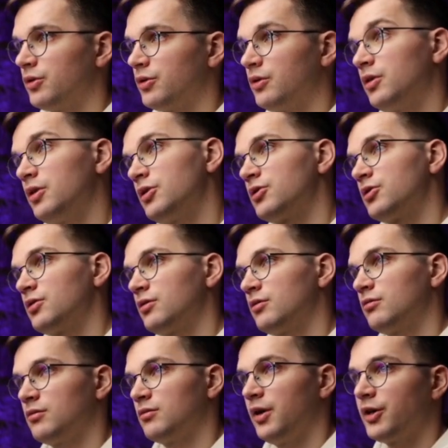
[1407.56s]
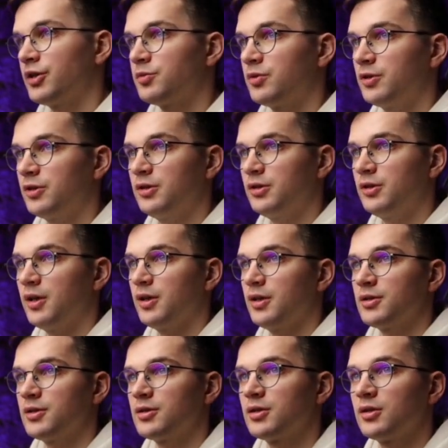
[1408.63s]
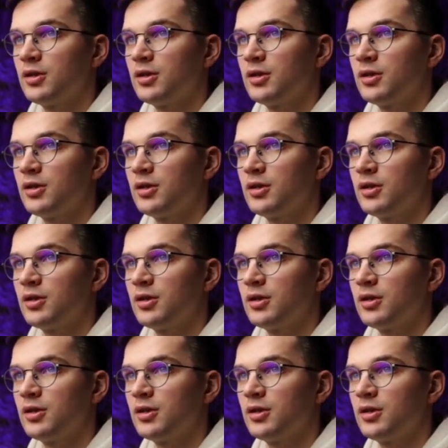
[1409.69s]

it's exported as